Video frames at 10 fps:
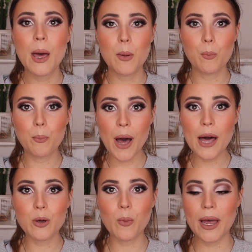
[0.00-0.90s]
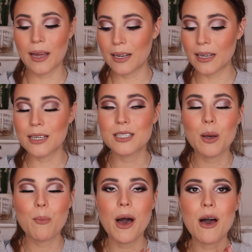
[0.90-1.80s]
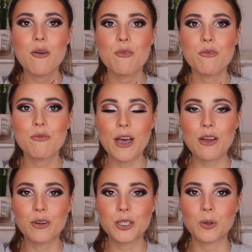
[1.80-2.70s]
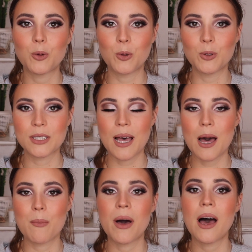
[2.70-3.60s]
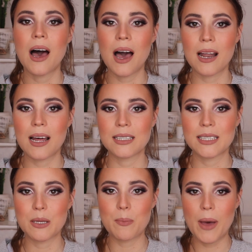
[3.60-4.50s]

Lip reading: And by the way, it is my favorite all-time highlighting